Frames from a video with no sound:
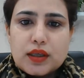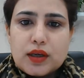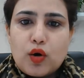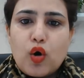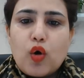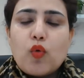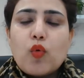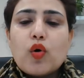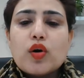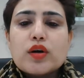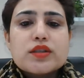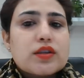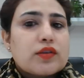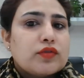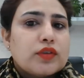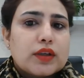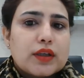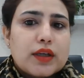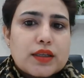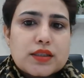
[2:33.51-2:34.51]
or voice of
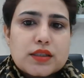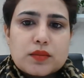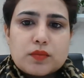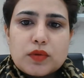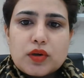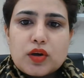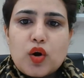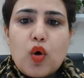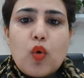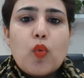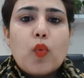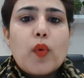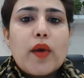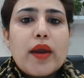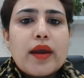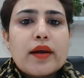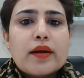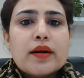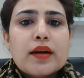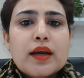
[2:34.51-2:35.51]
the customer, or
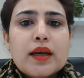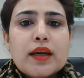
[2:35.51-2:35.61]
where